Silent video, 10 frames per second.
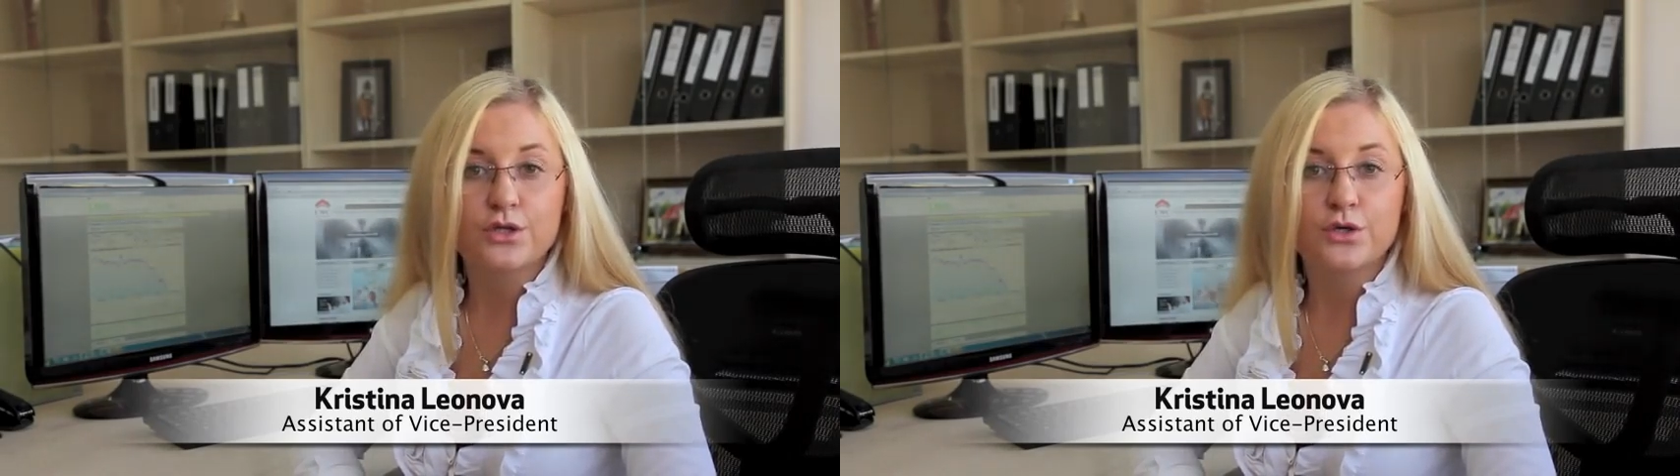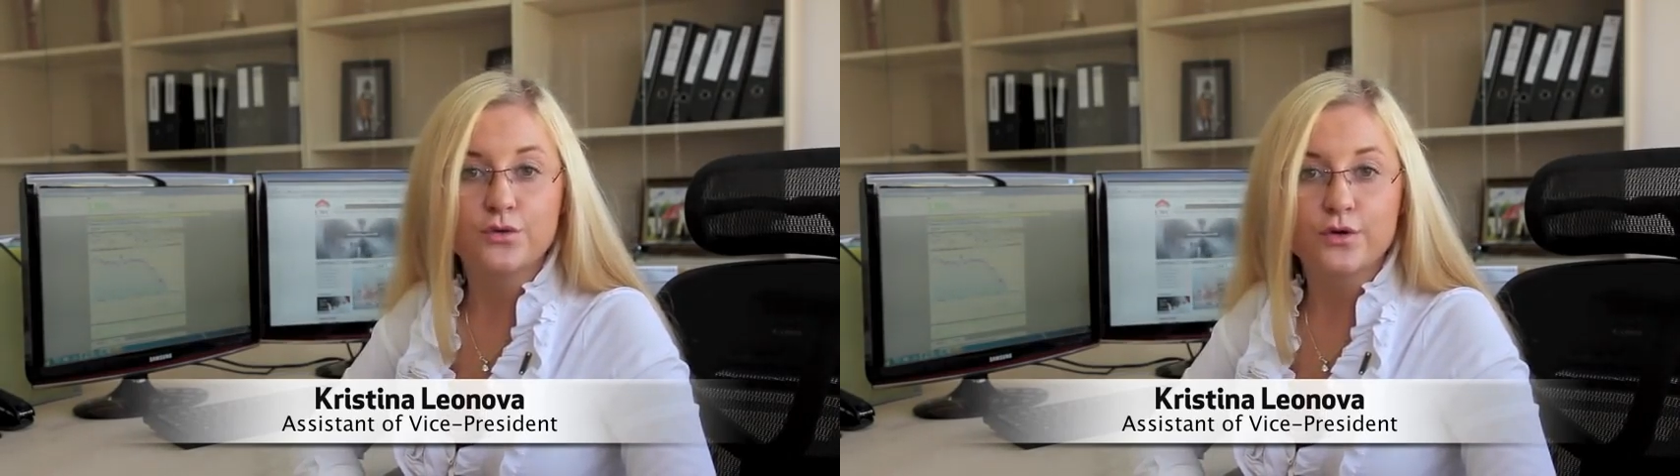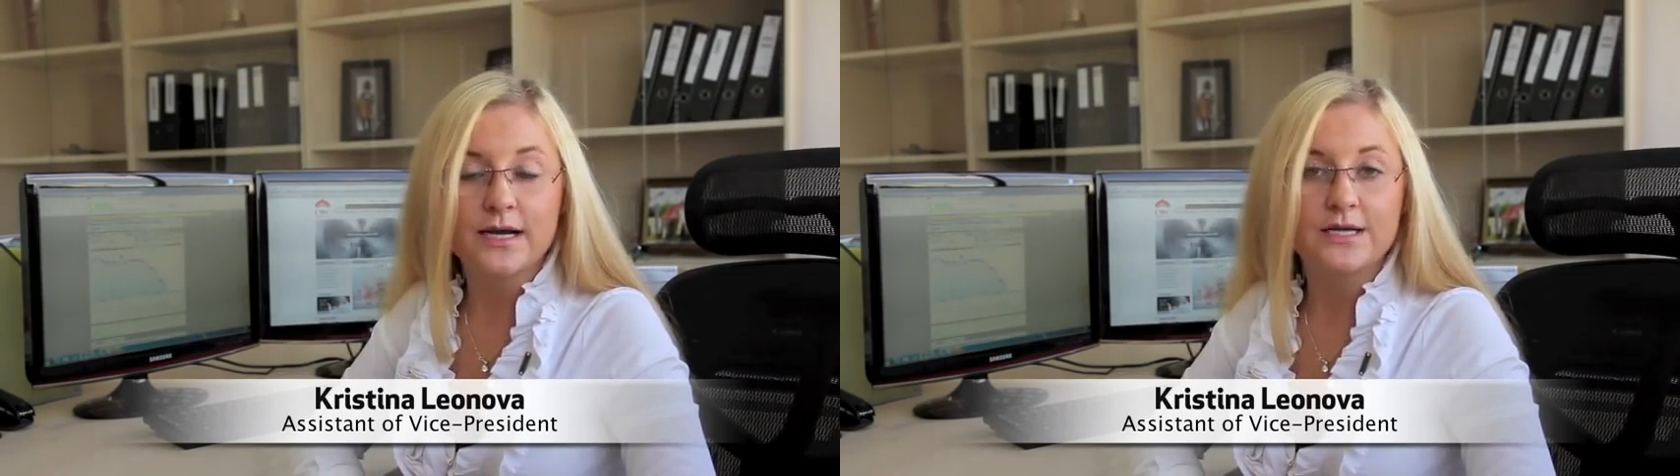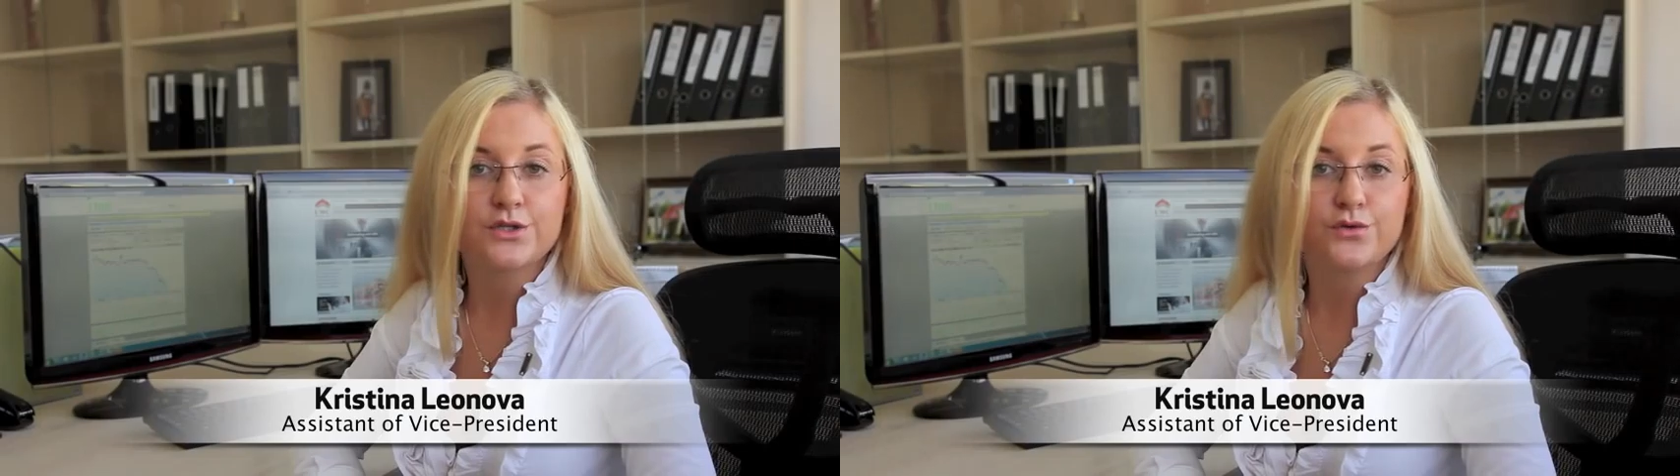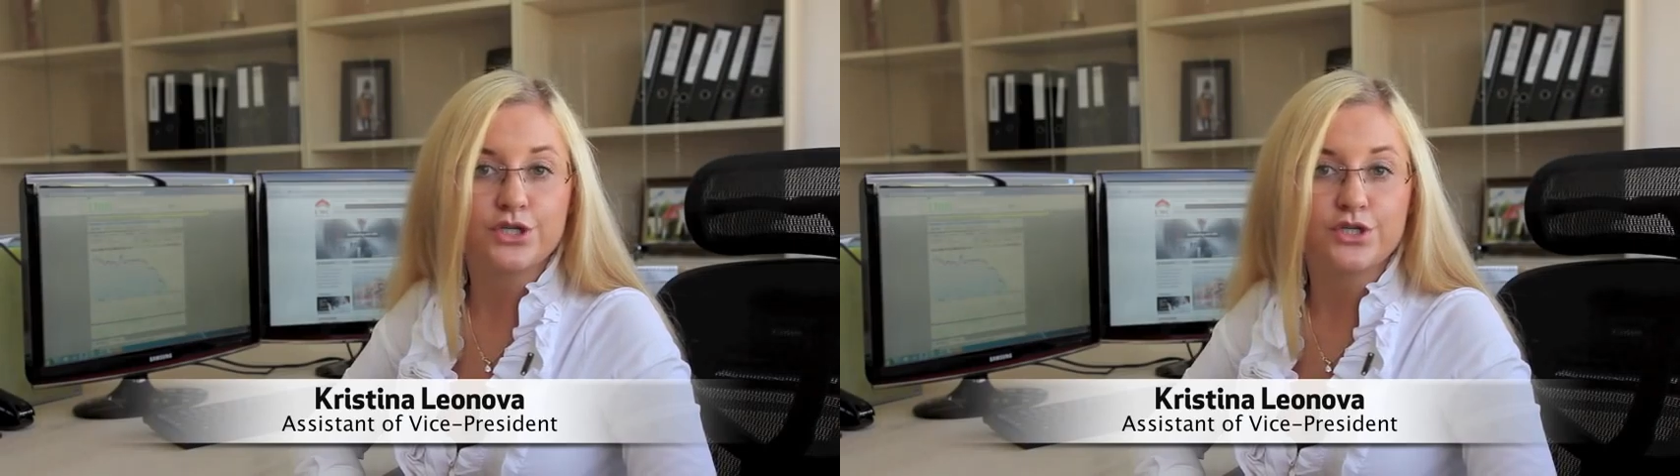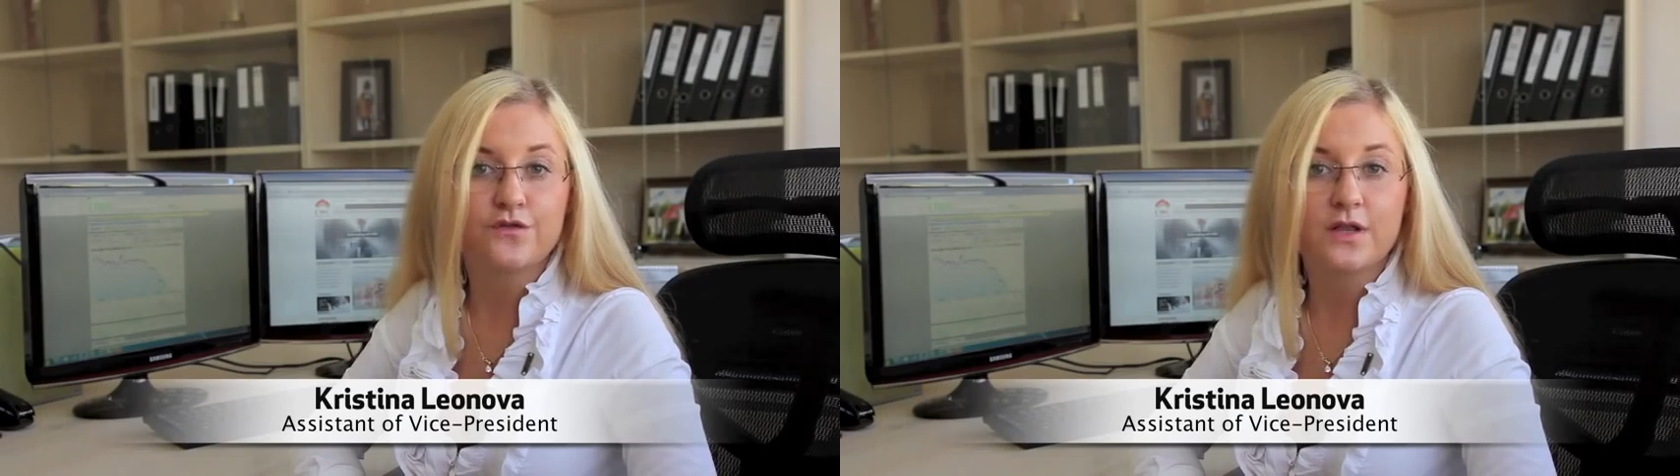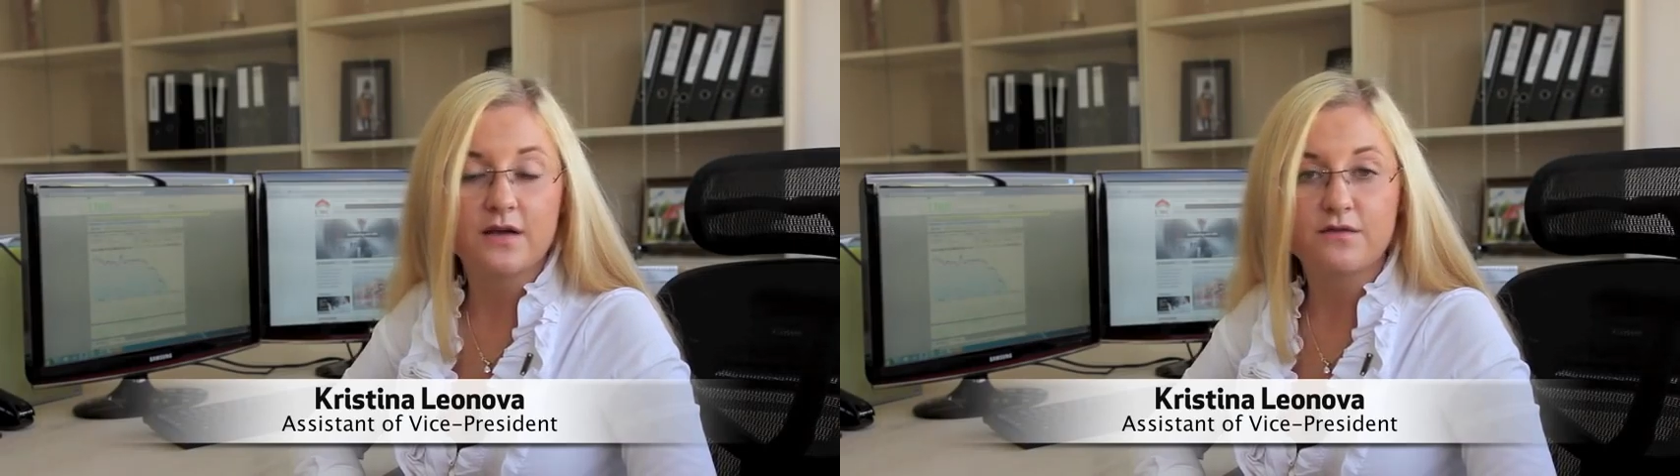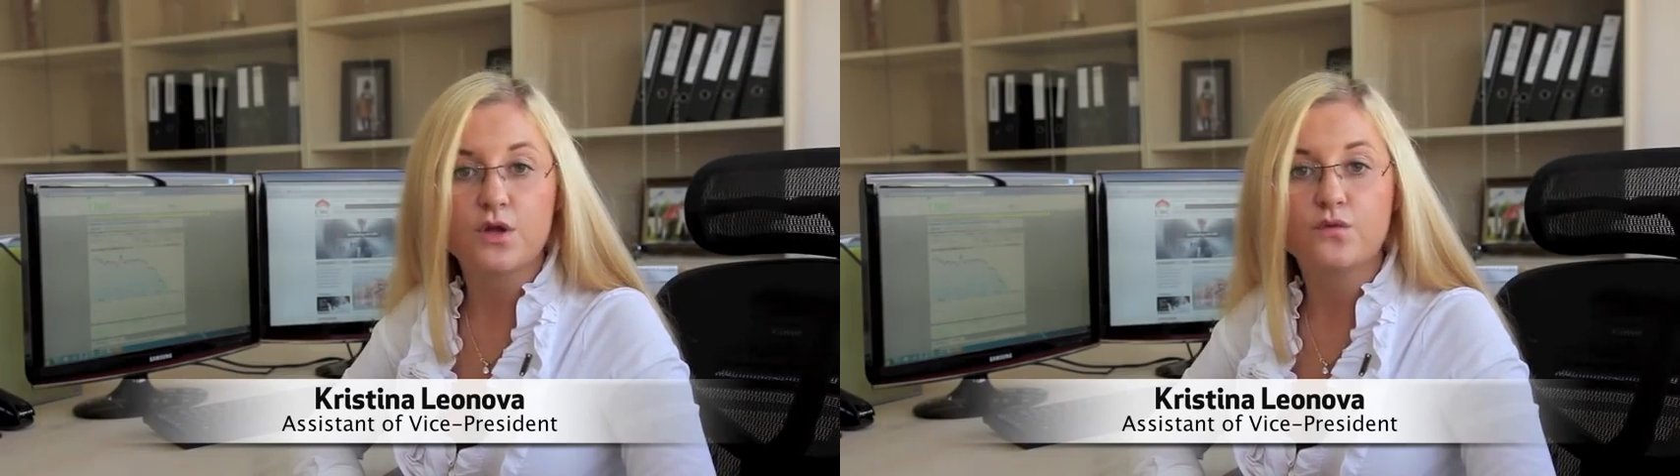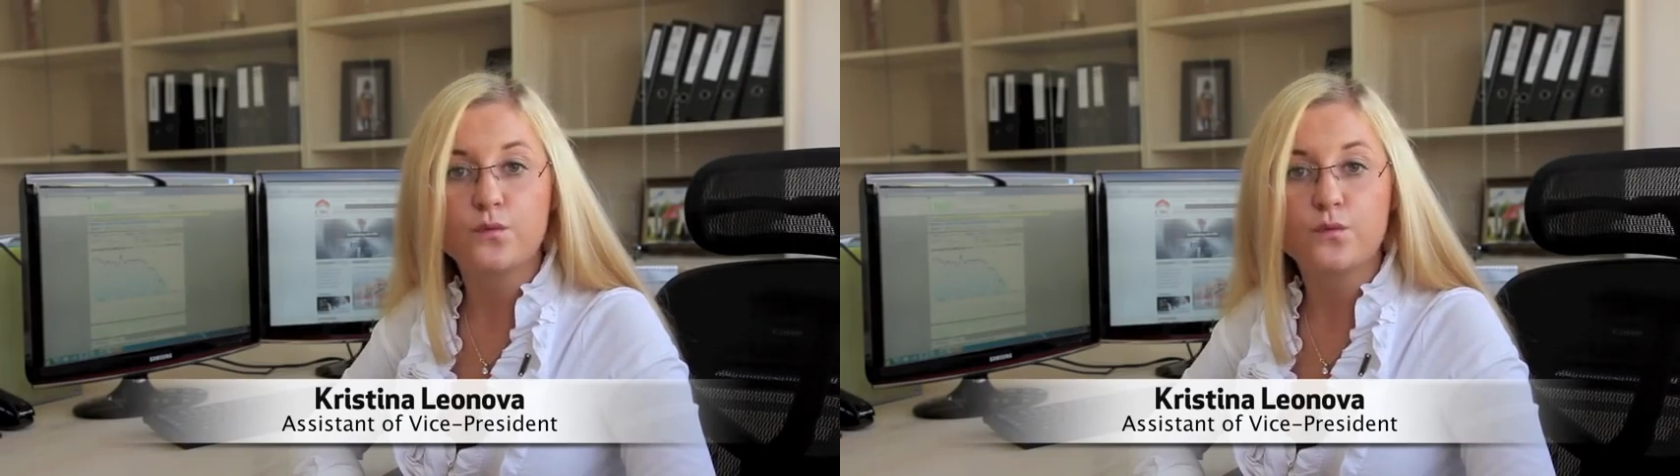euro has reached the level of